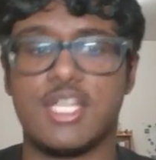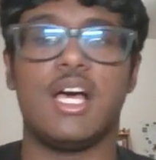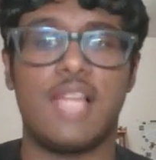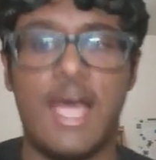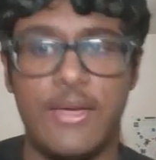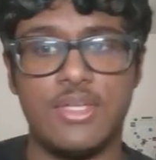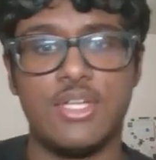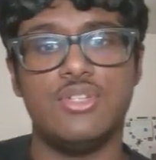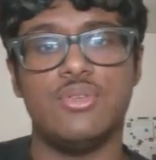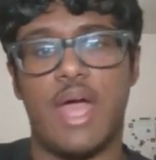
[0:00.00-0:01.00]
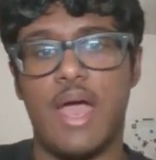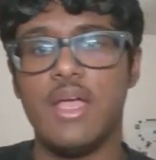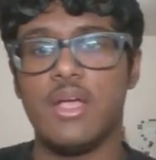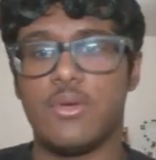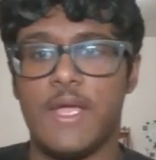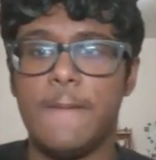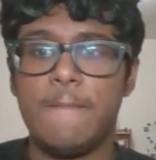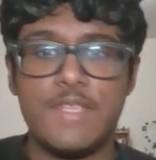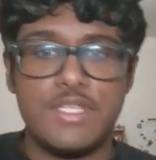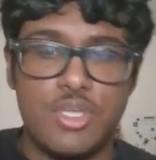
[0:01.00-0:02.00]
to allow you to do that, right?
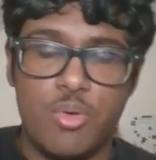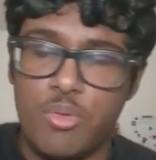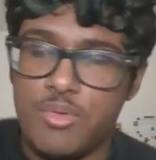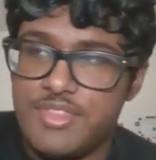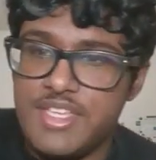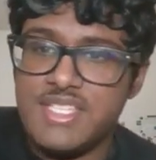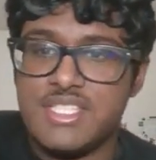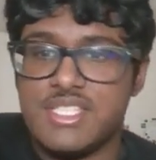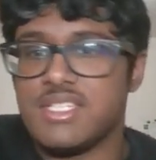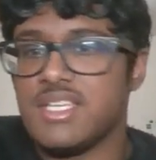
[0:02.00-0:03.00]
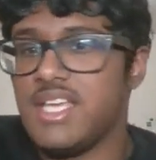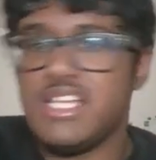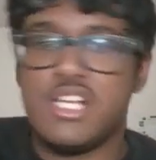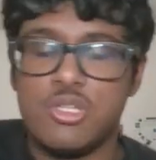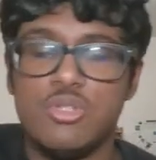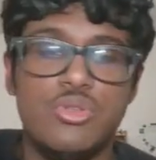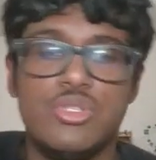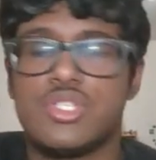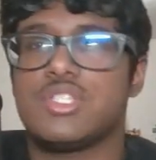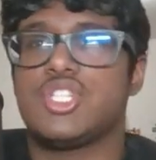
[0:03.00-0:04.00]
So this
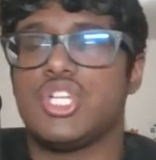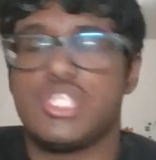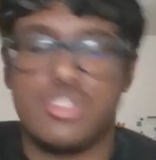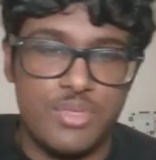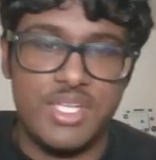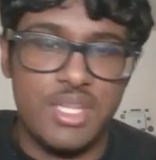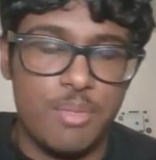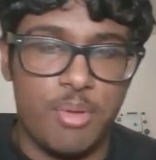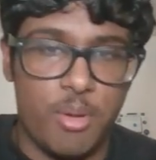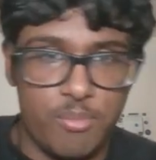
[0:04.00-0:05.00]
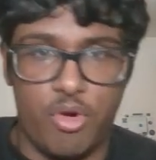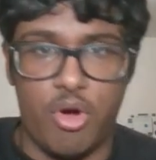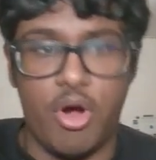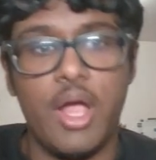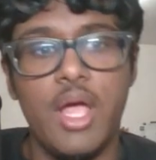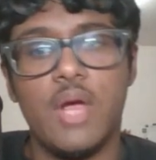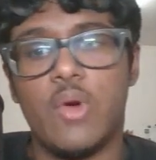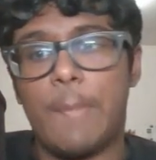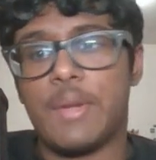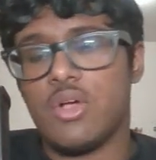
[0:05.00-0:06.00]
includes just reading the problem wrong,
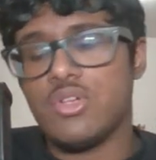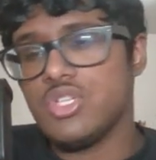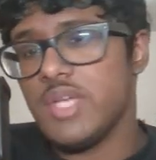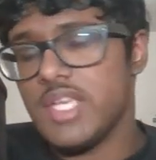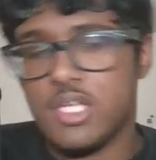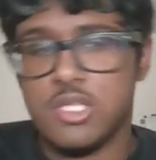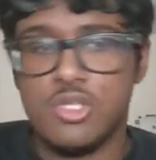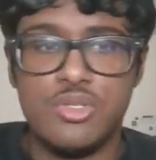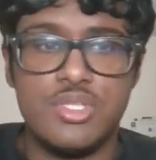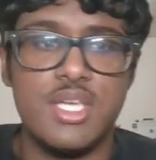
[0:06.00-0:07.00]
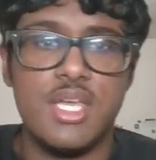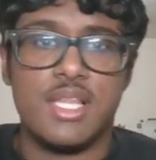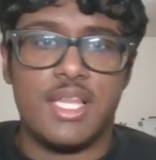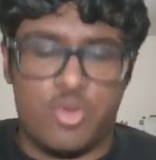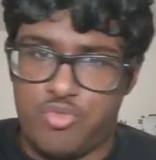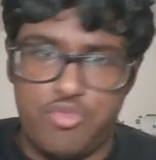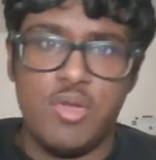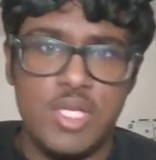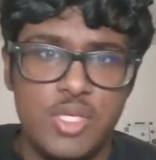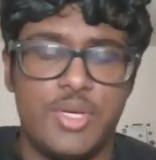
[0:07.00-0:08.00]
right? But it also includes like
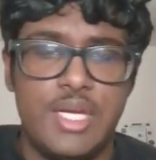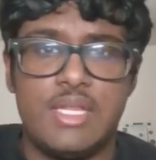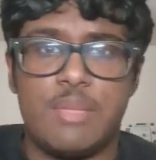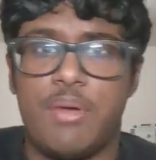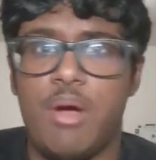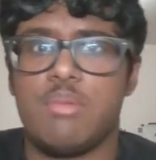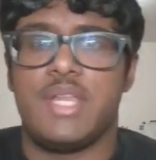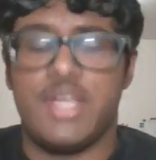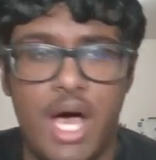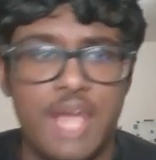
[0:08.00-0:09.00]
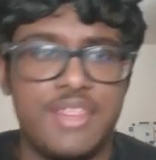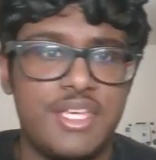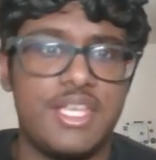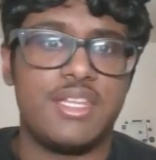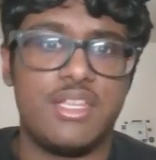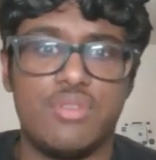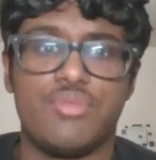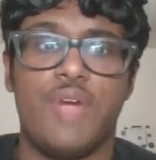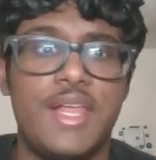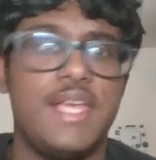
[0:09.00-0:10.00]
fully reading the problem and not thinking that
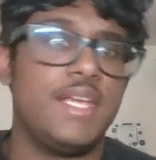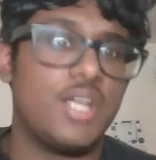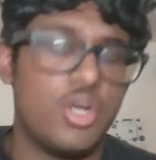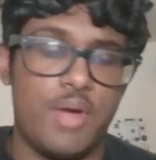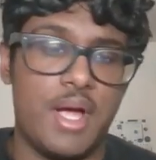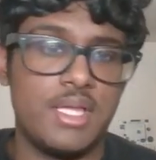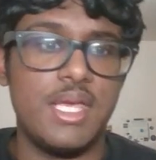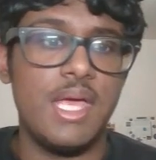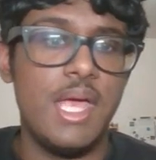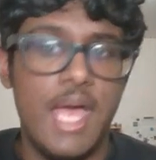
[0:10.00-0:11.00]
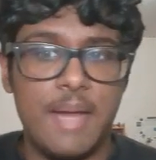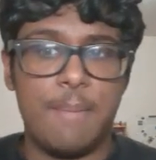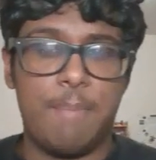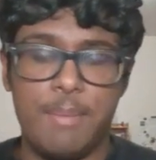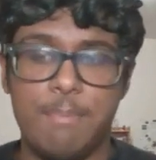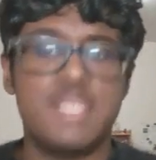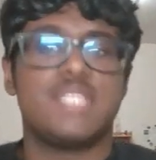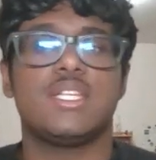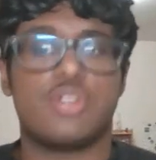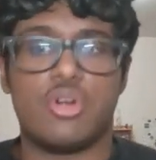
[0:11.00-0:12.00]
you've read it incorrectly but
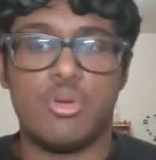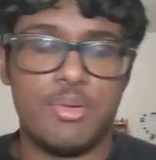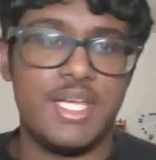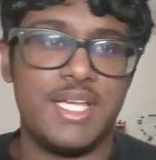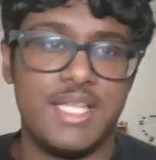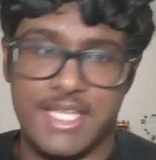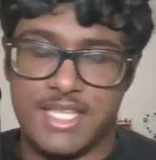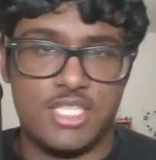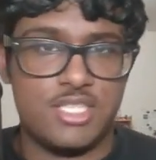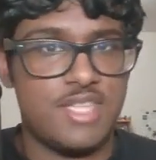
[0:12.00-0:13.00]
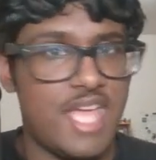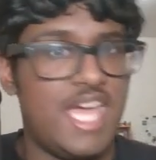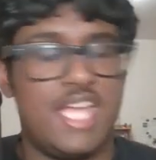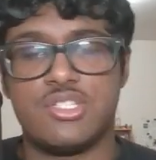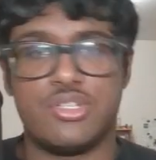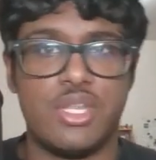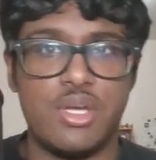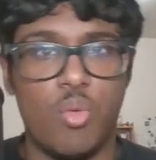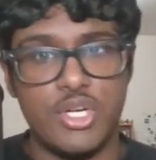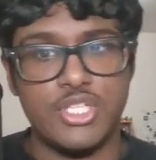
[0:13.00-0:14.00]
misinterpreting like the answer that
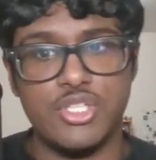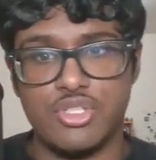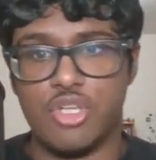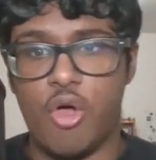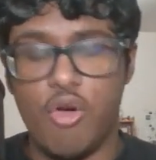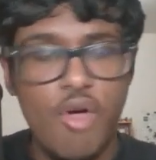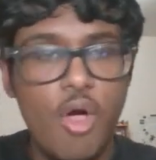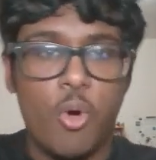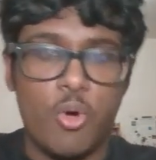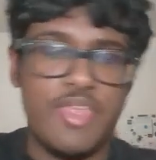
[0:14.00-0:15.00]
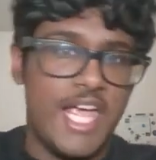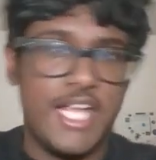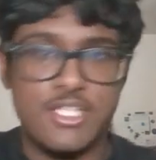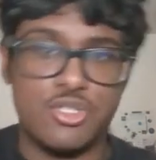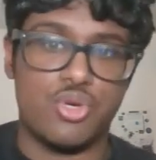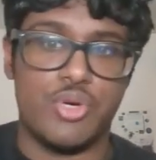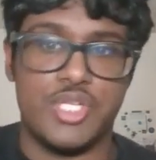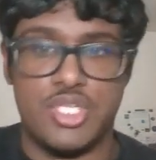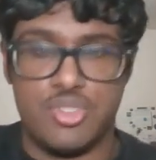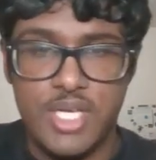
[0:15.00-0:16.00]
it wanted you to solve or the answer
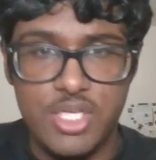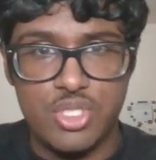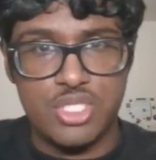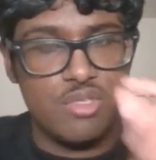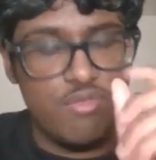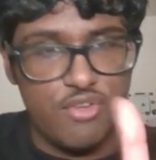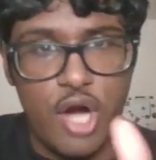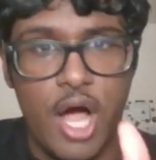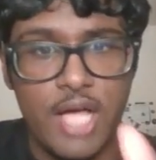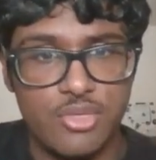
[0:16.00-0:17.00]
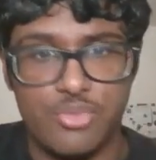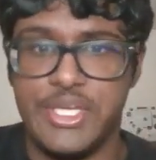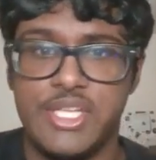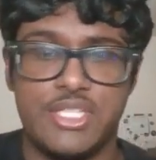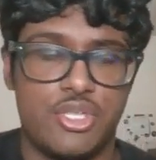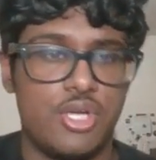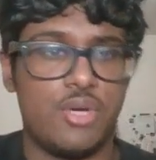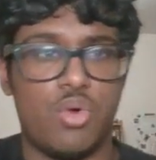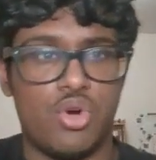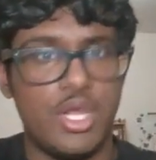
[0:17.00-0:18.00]
choices, right? You just forgot to read a certain
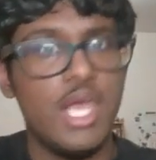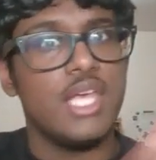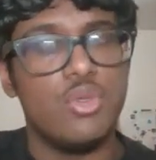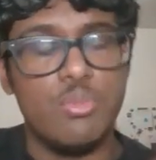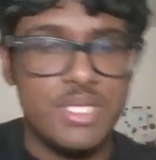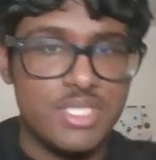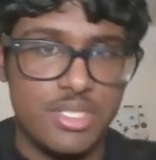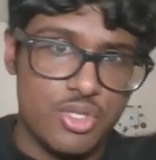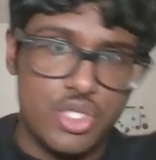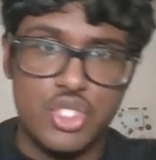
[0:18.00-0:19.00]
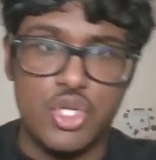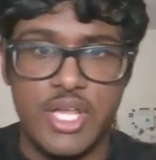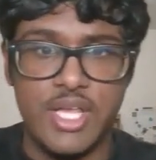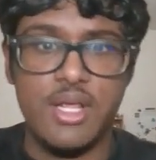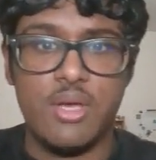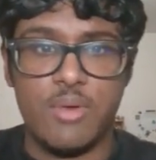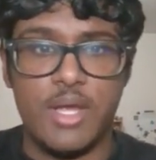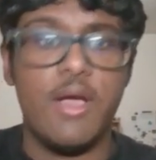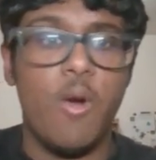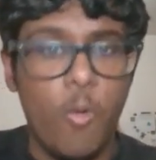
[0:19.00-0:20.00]
word, you misunderstood it,
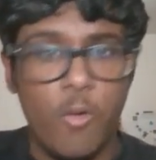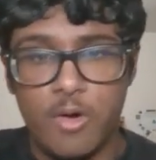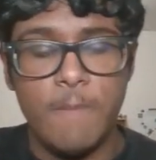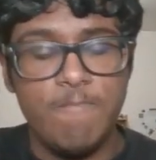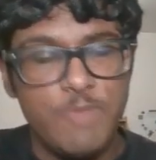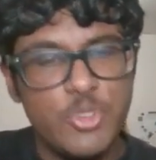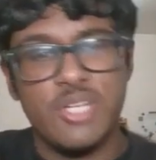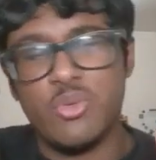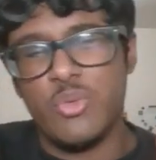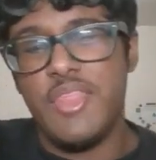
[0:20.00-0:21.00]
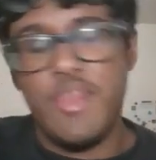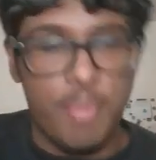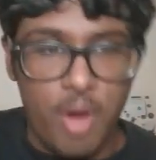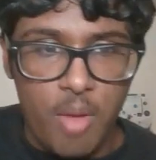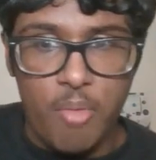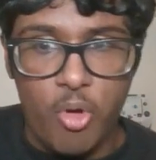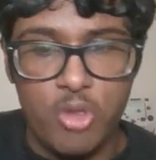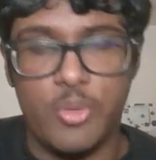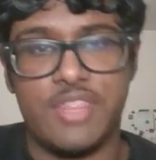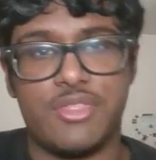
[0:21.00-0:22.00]
right? Or you didn't read the problem all
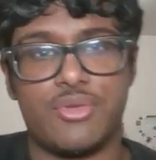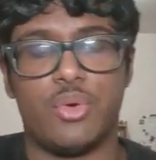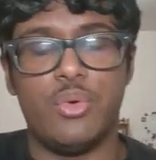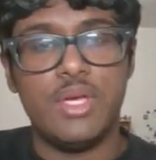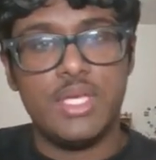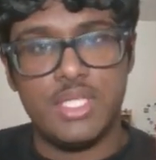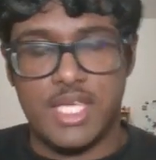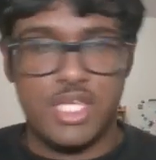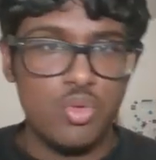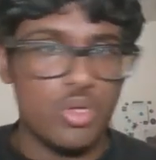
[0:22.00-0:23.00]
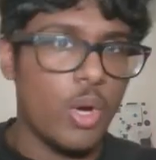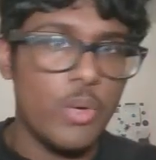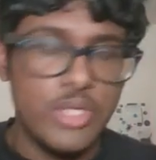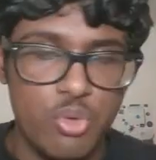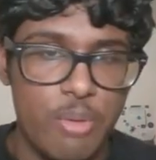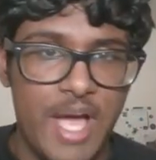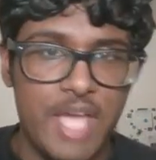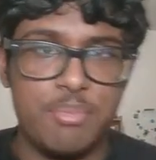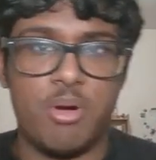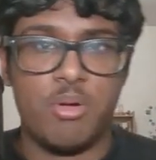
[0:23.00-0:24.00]
the way through. You were going through a
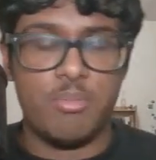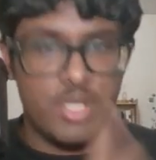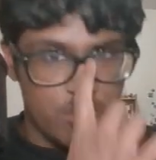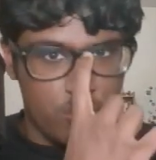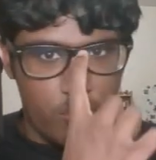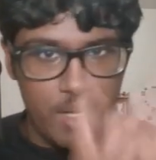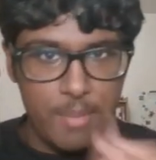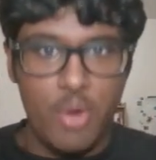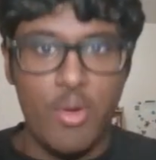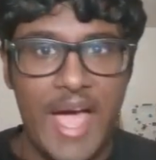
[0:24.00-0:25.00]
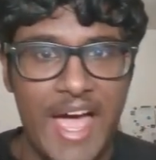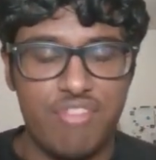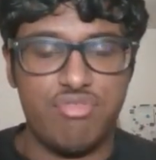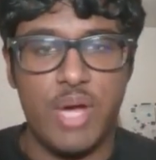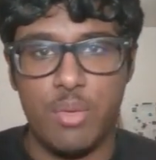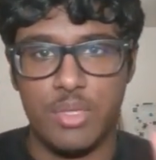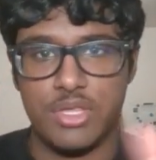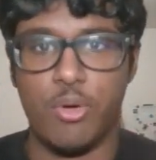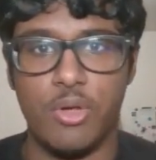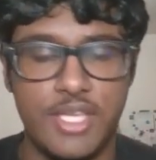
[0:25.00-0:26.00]
math problem and read about halfway with
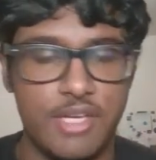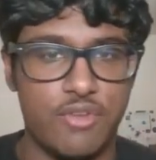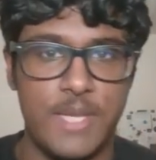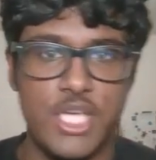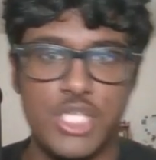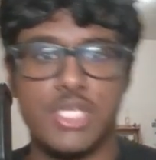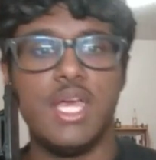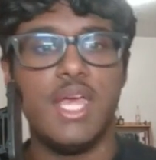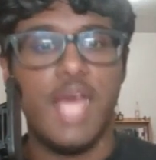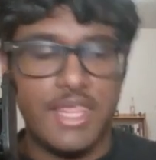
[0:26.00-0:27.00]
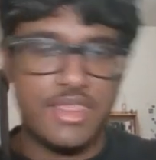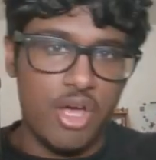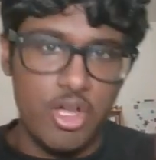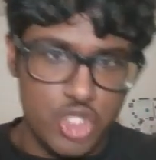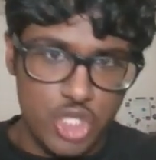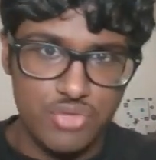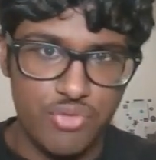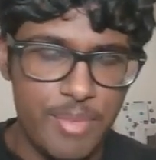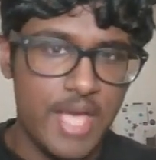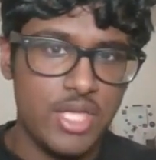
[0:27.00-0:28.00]
all the information and thought just
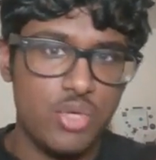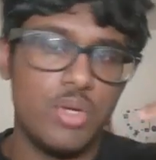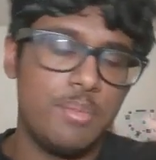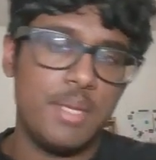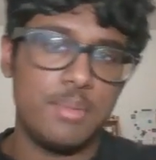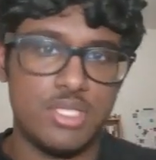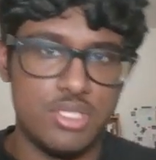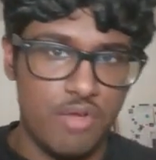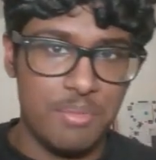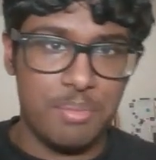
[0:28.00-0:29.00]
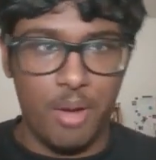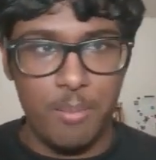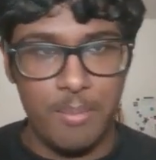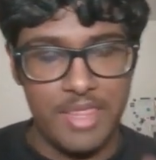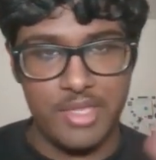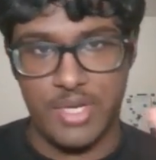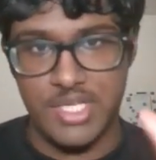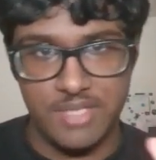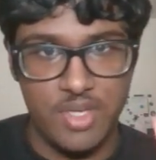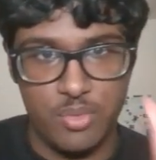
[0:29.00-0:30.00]
from that you would be able to solve the problem, and the
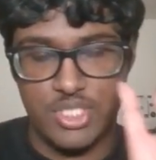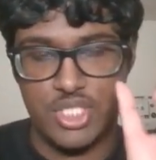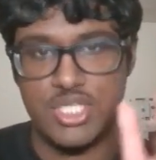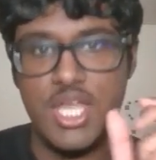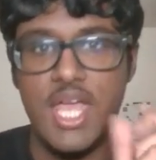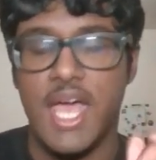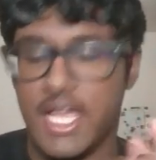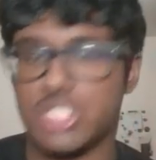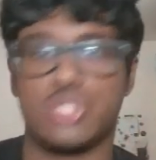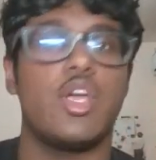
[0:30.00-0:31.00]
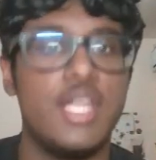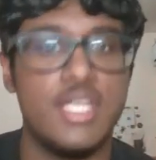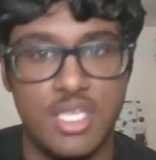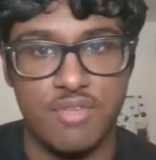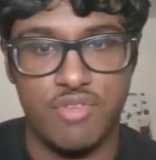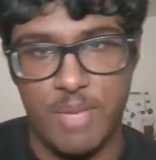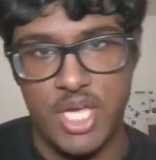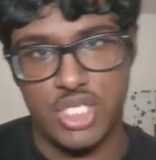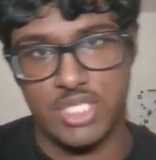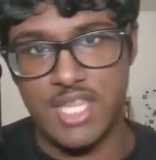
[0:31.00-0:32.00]
rest of it was just extraneous
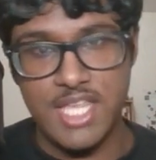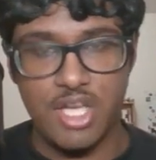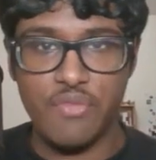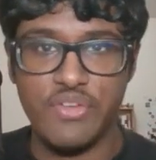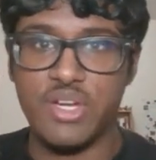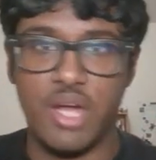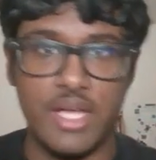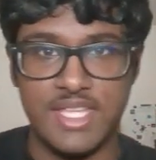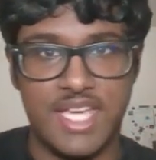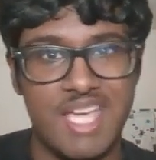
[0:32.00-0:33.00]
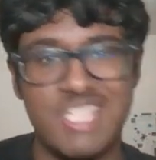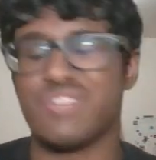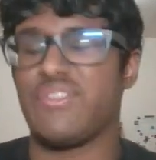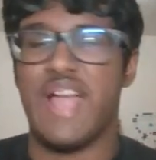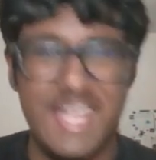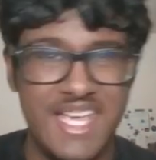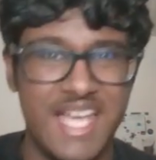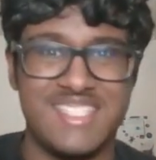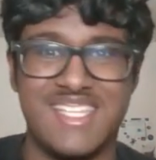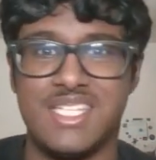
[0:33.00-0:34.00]
information. And that's often not the case for any
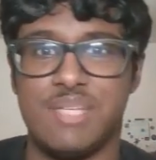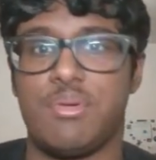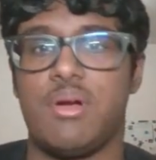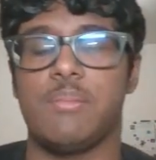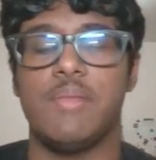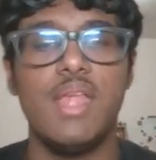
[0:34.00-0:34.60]
SAT problem.